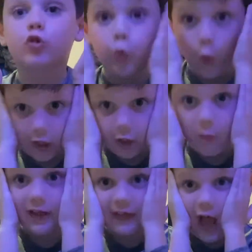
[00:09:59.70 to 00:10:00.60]
20
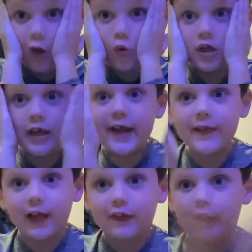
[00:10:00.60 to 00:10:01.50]
right now, and
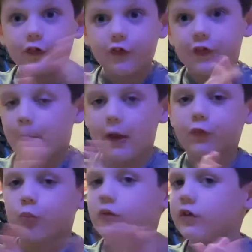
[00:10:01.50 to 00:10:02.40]
like this is the best
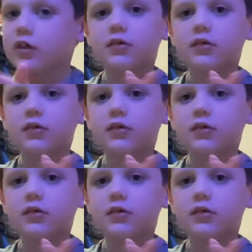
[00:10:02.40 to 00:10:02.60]
movie.